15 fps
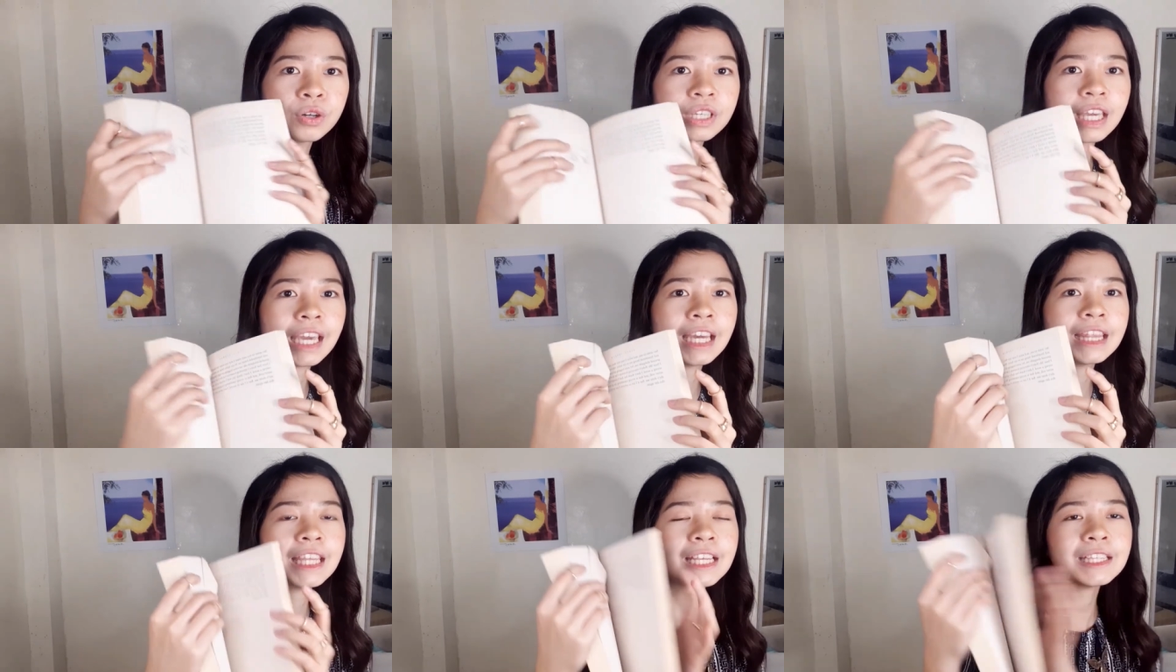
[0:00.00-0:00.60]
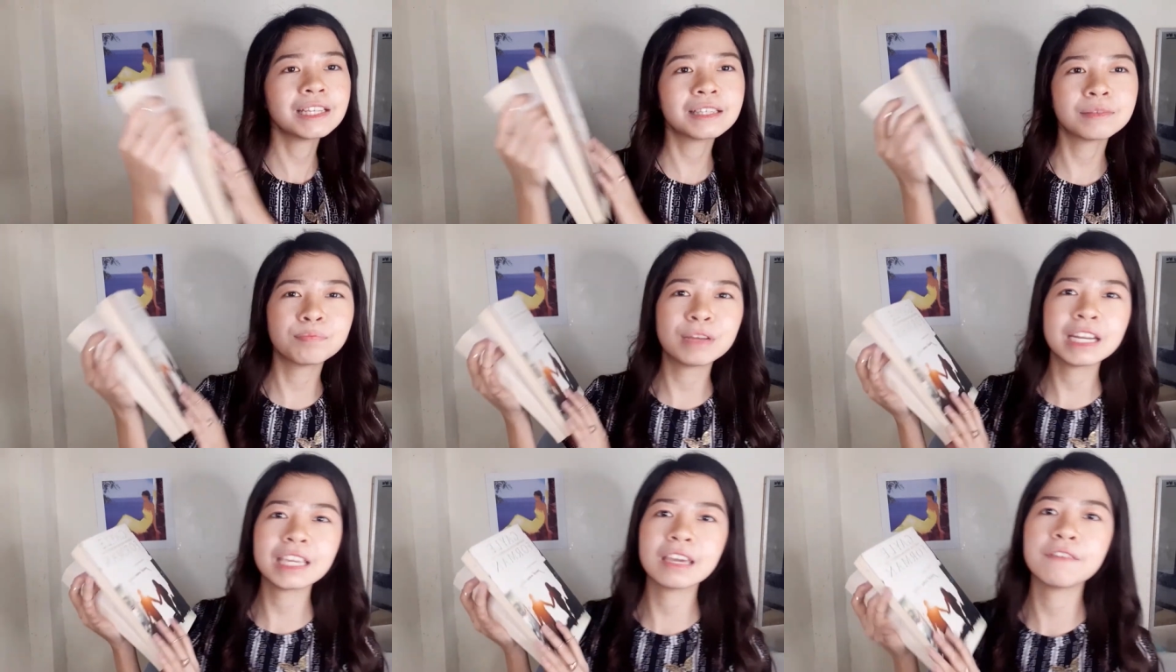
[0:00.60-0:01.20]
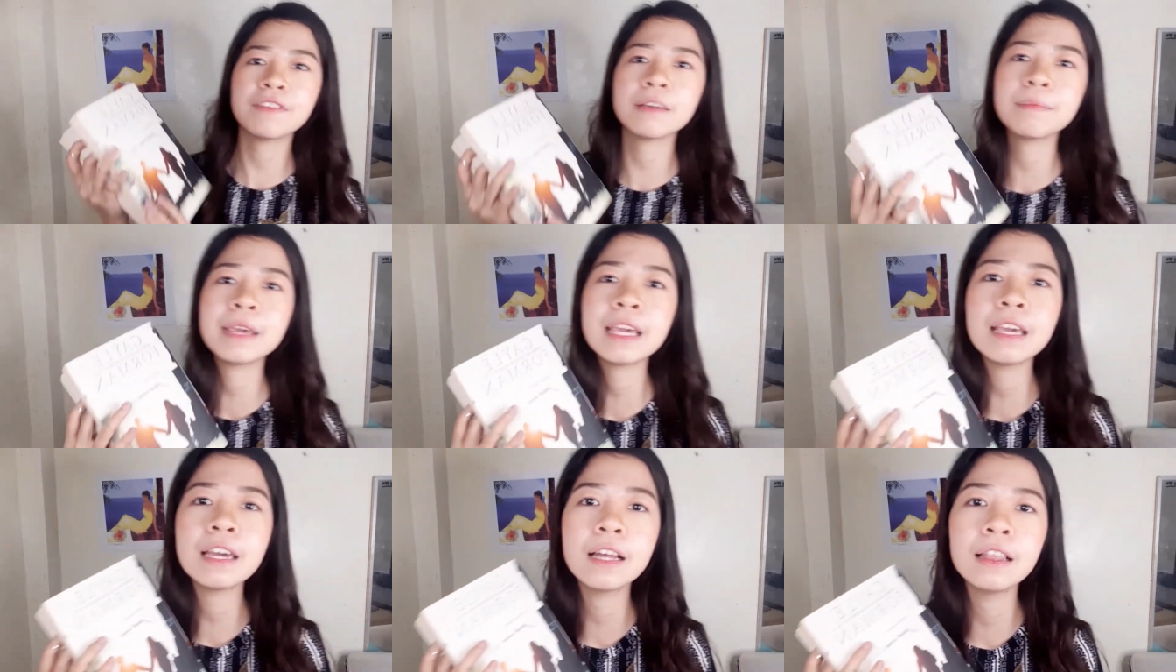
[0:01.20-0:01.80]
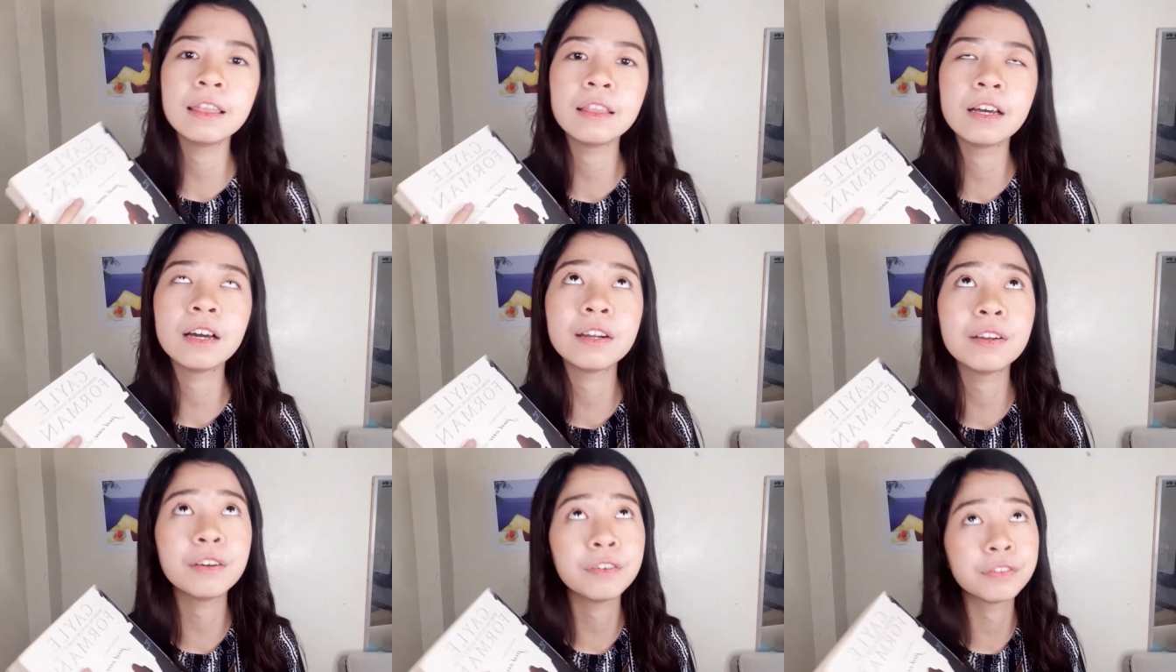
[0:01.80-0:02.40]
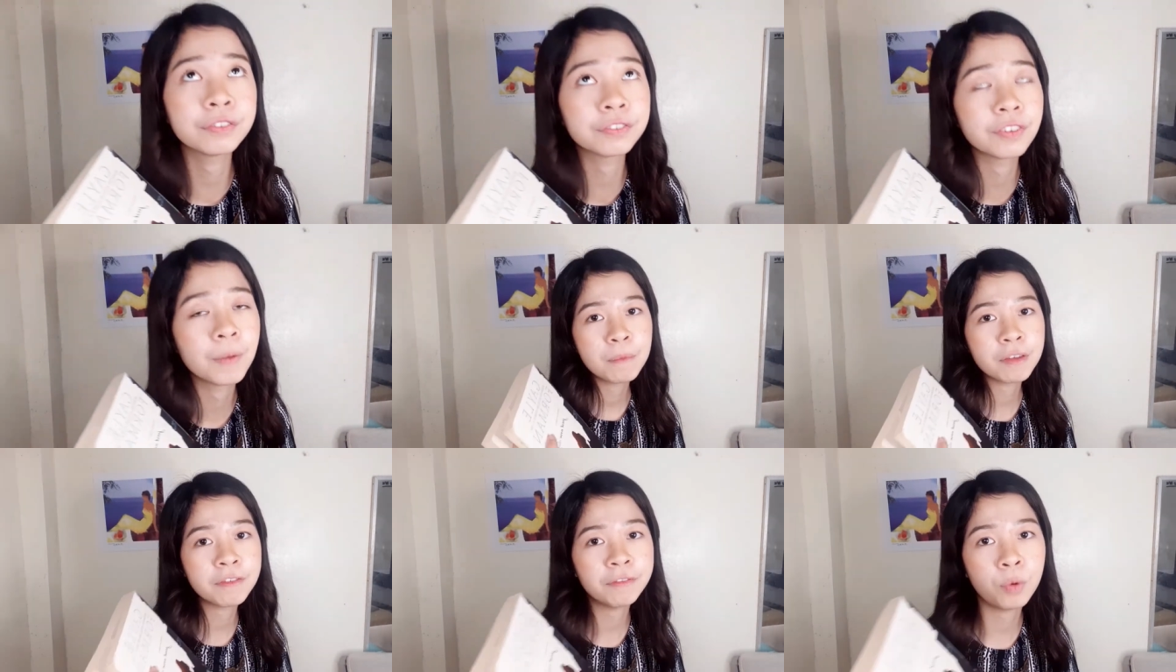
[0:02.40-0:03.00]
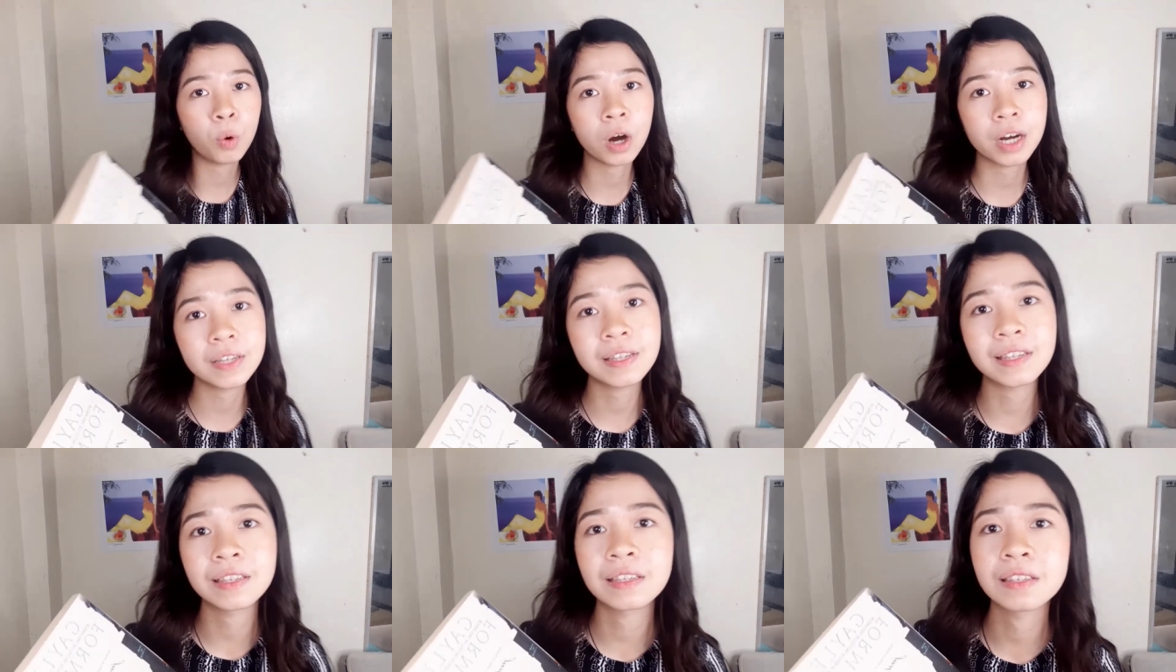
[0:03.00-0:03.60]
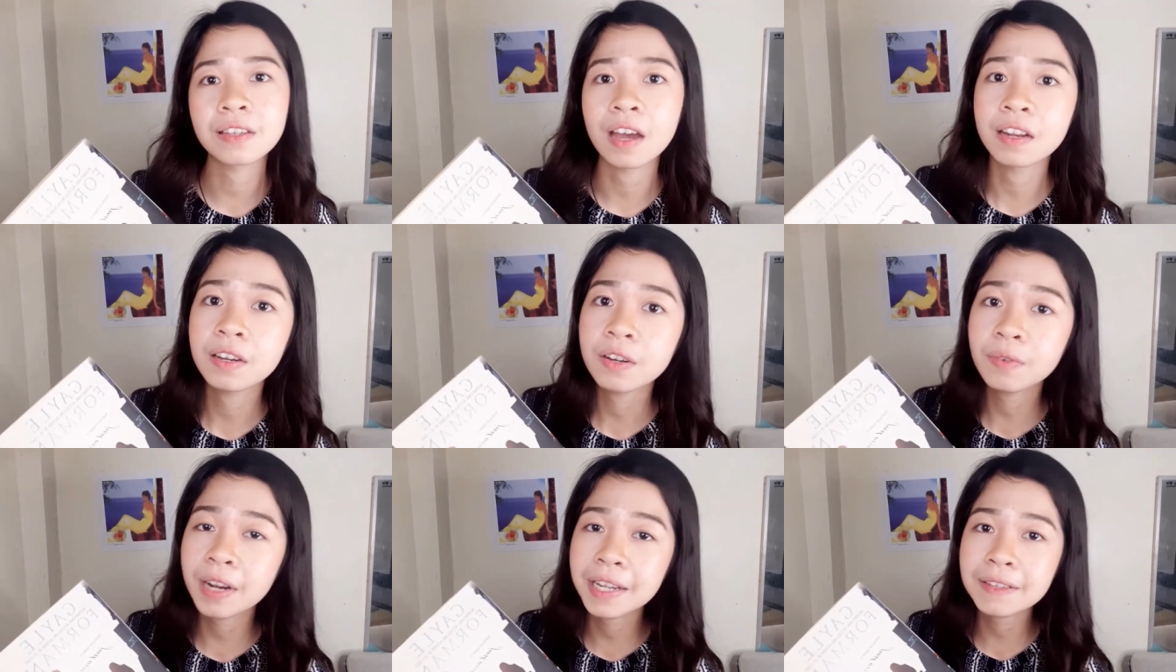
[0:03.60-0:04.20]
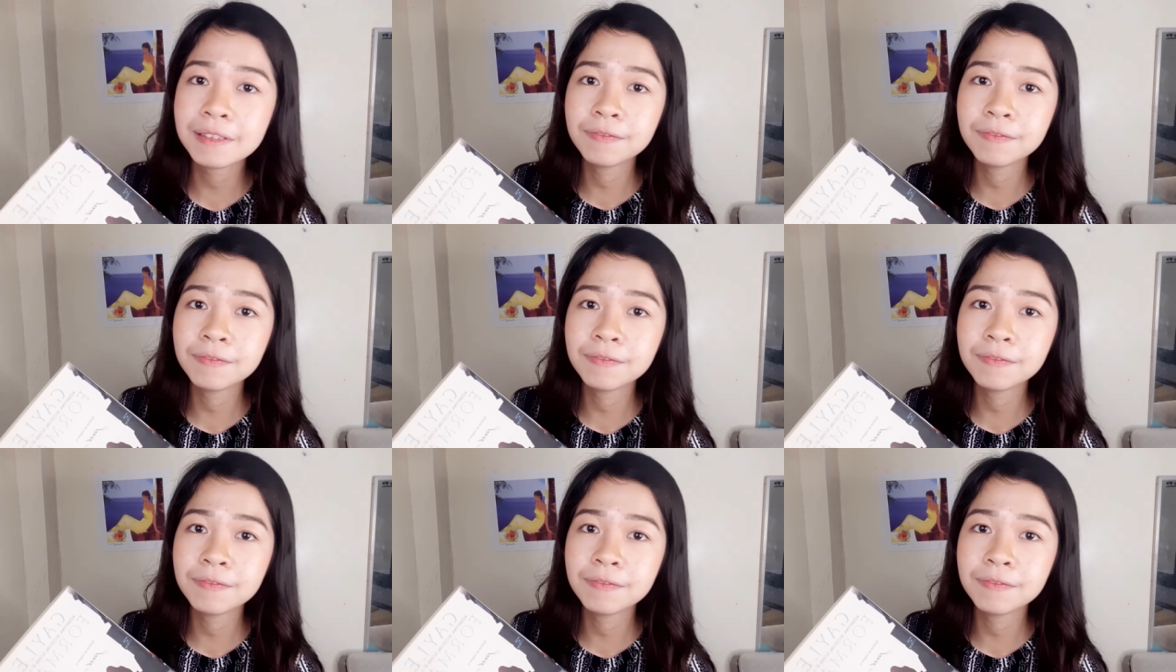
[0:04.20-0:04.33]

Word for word: Okay, this has been giving me a lot of Before Sunrise